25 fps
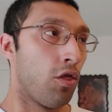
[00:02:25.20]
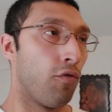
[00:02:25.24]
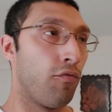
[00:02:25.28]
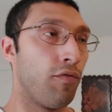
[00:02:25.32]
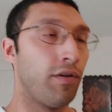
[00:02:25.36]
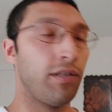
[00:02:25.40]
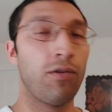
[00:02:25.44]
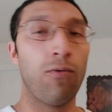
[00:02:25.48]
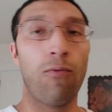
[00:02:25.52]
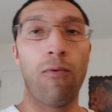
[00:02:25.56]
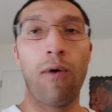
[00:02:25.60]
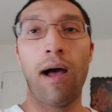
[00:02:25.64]
the
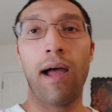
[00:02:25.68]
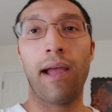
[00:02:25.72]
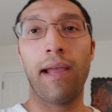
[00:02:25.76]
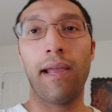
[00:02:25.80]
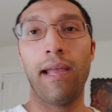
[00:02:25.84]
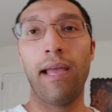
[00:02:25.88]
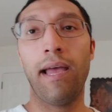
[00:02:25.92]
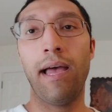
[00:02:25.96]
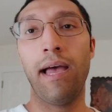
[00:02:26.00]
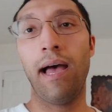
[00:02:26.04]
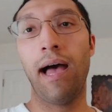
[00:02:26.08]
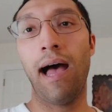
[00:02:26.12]
reason
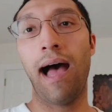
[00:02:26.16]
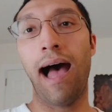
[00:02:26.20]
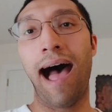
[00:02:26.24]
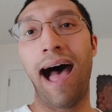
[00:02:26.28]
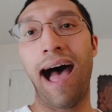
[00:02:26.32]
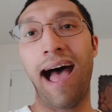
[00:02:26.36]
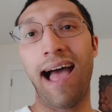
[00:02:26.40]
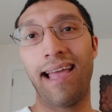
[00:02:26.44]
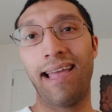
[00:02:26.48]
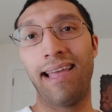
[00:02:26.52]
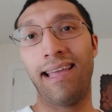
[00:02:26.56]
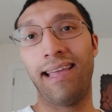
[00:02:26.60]
why
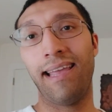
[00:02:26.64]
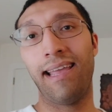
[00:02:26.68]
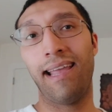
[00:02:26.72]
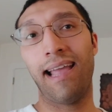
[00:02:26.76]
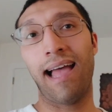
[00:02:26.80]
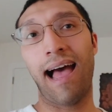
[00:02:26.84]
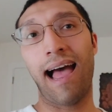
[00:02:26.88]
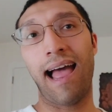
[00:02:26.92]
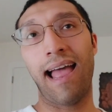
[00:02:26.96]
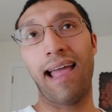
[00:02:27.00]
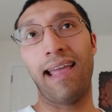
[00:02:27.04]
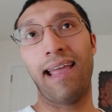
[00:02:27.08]

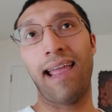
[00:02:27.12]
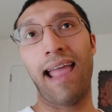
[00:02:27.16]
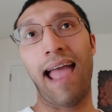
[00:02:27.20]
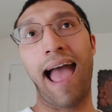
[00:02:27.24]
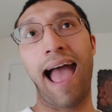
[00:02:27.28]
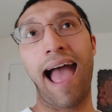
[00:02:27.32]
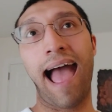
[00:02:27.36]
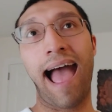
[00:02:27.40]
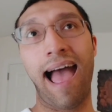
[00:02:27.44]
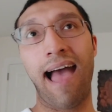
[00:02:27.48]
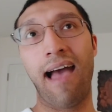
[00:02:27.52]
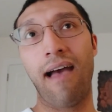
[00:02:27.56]
I
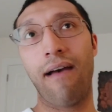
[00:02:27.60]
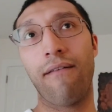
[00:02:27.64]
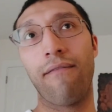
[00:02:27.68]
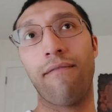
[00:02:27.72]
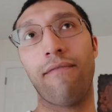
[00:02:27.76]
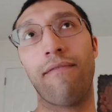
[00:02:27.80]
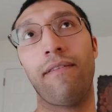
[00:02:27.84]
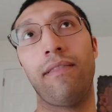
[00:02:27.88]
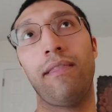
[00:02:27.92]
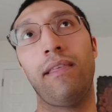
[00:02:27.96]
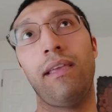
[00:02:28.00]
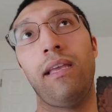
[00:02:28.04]

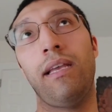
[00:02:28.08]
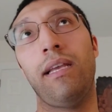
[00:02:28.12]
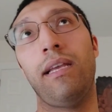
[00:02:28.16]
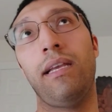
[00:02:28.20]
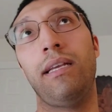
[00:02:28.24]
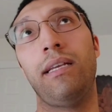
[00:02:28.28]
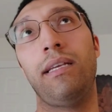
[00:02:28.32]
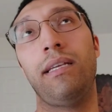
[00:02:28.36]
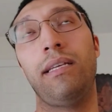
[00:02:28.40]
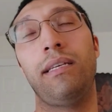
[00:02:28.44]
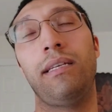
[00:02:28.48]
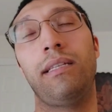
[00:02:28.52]
have
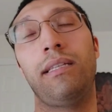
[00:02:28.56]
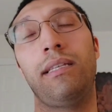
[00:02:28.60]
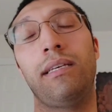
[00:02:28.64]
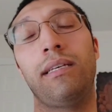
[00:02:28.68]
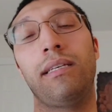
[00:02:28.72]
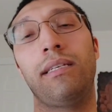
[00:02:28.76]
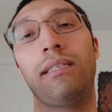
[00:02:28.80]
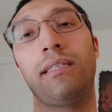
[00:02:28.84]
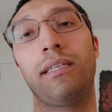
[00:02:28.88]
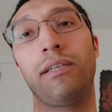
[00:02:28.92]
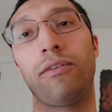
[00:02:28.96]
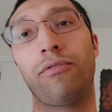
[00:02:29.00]
the
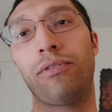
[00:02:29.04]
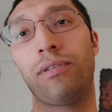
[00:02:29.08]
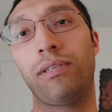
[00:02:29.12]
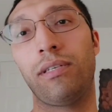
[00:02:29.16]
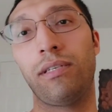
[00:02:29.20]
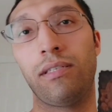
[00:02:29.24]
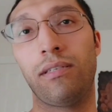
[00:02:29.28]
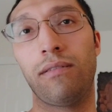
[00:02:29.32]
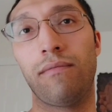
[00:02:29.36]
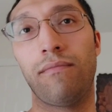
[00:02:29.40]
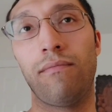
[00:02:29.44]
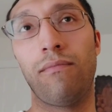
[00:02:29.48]

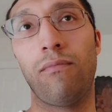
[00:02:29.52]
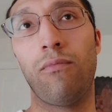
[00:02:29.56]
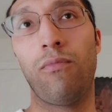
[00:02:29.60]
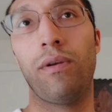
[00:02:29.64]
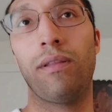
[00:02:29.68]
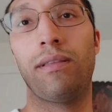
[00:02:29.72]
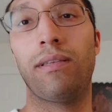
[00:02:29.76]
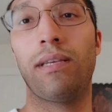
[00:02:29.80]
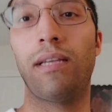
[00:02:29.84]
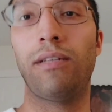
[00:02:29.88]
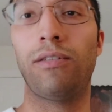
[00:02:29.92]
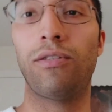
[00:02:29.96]
syncretism
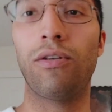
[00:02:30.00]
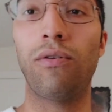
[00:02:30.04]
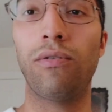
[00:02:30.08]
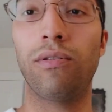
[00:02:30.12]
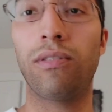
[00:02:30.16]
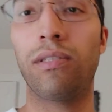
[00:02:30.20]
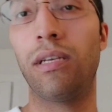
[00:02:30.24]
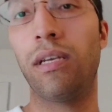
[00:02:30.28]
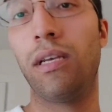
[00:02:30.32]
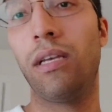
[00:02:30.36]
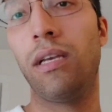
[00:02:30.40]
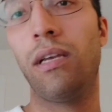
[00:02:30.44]
with Saint
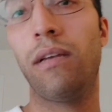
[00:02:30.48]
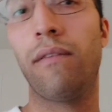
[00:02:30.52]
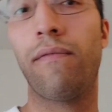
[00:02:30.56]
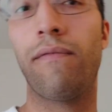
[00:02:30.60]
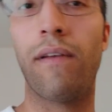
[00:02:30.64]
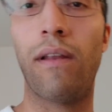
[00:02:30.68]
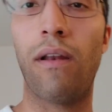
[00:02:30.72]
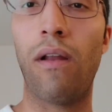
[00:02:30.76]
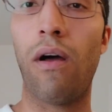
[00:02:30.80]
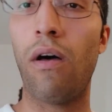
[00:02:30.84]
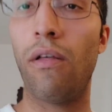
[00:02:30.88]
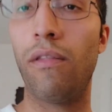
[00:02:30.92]

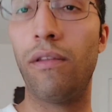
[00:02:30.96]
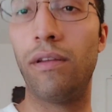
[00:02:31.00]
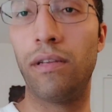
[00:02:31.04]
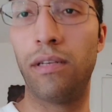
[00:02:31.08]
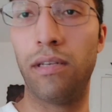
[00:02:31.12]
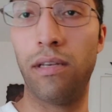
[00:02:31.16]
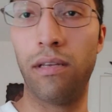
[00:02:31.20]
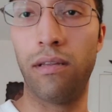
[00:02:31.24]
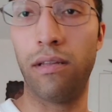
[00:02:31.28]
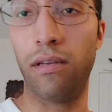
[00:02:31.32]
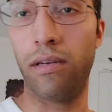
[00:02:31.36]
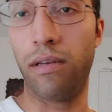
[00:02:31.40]
Joseph and all
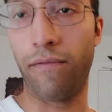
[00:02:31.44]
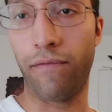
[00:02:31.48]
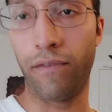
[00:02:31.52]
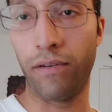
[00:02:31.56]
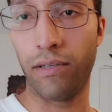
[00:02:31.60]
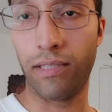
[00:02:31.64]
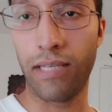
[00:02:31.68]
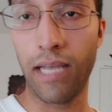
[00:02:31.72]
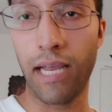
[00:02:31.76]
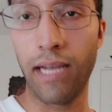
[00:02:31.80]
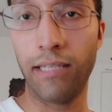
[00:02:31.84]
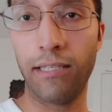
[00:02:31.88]
the
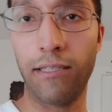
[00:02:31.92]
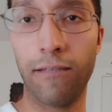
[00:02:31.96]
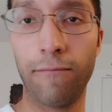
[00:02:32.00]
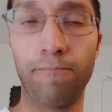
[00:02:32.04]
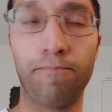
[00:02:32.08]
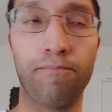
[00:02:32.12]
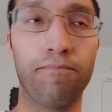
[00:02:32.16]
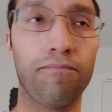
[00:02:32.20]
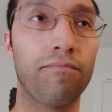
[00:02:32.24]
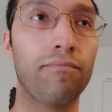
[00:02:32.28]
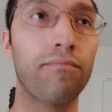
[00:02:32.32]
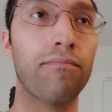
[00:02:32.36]
different saints,
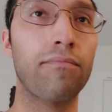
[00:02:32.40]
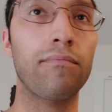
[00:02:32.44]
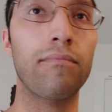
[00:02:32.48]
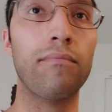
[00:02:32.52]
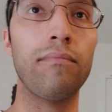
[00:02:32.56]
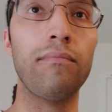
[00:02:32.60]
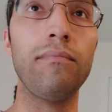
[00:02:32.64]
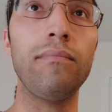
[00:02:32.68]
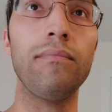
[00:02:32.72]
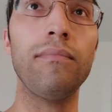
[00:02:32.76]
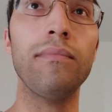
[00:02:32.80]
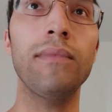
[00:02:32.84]

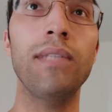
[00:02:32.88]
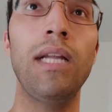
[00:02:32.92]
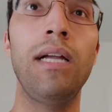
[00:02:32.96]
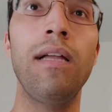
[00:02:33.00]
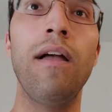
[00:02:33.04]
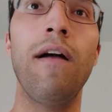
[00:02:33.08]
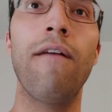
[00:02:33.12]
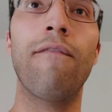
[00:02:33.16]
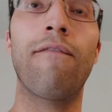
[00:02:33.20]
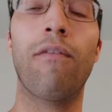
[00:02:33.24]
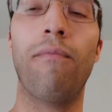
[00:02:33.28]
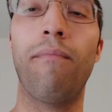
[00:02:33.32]

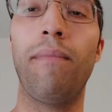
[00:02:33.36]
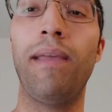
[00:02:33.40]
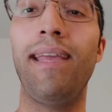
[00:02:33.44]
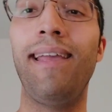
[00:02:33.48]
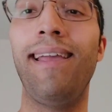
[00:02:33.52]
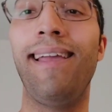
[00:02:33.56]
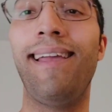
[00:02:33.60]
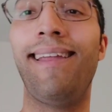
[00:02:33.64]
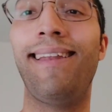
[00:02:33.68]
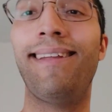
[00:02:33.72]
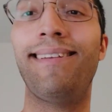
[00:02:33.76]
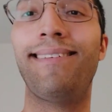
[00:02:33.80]
for me,
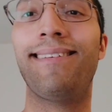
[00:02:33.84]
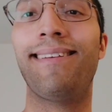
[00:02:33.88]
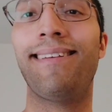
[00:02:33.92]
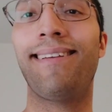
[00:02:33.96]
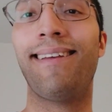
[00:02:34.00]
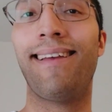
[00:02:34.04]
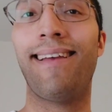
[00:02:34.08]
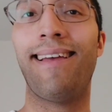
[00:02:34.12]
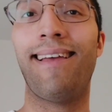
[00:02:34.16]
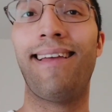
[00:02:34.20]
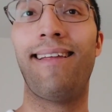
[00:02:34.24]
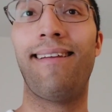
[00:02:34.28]
it is
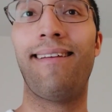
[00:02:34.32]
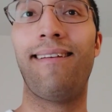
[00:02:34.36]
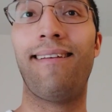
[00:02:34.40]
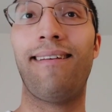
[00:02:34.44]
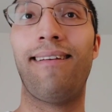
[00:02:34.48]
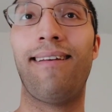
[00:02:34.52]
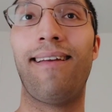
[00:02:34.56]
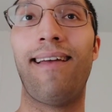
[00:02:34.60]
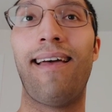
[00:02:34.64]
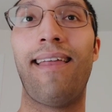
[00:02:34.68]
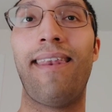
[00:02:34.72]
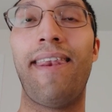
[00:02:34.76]

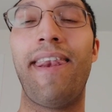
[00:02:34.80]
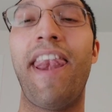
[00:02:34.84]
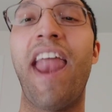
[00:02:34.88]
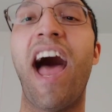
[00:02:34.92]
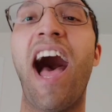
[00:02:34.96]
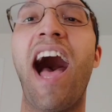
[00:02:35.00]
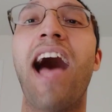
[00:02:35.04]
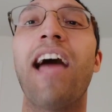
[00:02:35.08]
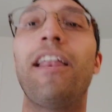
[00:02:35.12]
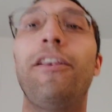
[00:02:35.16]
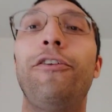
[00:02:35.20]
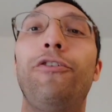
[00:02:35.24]
a
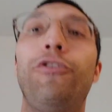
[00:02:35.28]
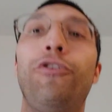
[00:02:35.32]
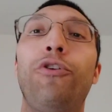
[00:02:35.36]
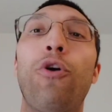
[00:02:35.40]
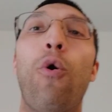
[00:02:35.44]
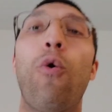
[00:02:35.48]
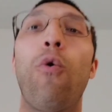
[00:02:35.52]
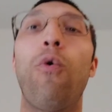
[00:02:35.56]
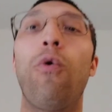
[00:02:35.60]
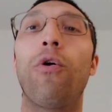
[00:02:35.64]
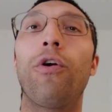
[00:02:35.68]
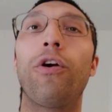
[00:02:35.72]
nod
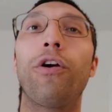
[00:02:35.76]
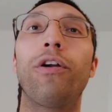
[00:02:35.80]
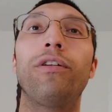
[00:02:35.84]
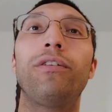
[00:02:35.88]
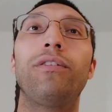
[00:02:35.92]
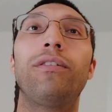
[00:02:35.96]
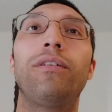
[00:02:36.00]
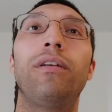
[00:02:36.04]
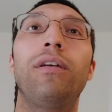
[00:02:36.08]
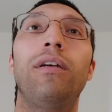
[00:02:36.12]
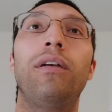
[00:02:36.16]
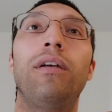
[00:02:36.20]

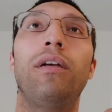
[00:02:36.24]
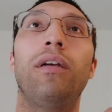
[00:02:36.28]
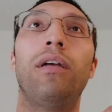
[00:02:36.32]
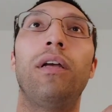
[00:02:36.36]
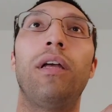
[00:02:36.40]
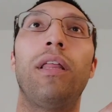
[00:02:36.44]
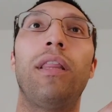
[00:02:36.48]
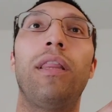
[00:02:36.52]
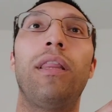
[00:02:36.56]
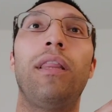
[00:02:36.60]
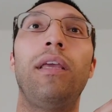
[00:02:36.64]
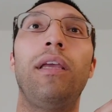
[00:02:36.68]
towards
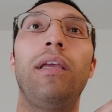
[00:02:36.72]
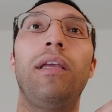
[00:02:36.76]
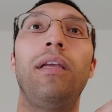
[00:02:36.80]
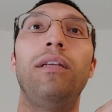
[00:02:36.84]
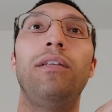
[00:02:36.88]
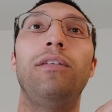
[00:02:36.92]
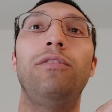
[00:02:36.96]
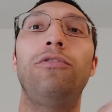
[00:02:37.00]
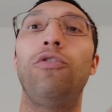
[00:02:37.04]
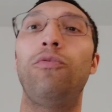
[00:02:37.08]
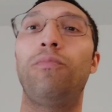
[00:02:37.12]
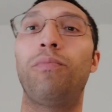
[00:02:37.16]

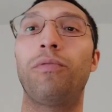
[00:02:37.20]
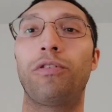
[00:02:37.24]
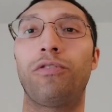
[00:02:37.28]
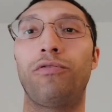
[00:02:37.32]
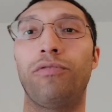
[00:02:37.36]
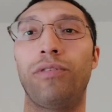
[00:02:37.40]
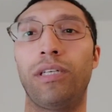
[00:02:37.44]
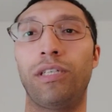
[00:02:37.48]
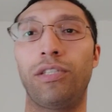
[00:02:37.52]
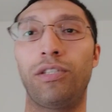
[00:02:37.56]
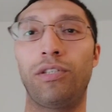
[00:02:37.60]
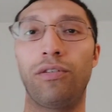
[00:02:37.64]
the super
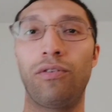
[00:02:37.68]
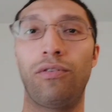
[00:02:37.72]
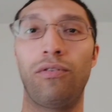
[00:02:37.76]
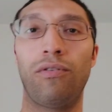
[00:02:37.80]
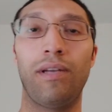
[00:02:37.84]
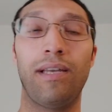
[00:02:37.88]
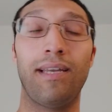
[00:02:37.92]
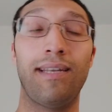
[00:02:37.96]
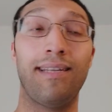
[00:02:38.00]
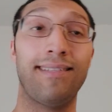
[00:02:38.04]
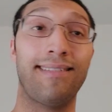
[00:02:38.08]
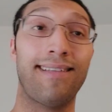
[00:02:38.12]

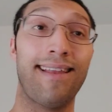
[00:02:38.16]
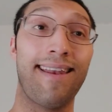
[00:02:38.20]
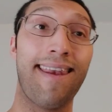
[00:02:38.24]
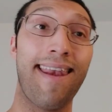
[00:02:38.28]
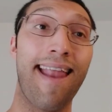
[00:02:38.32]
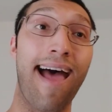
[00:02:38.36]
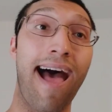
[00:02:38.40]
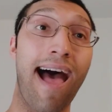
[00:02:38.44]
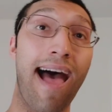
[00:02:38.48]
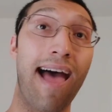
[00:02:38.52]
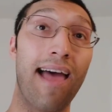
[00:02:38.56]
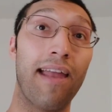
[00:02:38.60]
traditional. It is a
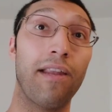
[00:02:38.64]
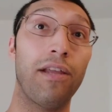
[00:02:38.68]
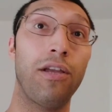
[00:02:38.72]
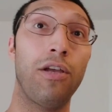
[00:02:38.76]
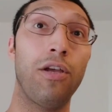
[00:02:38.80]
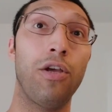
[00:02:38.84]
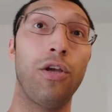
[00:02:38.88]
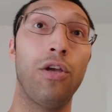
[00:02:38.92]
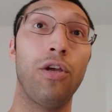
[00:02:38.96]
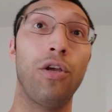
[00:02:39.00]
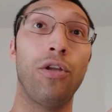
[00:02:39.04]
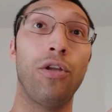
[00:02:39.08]
nod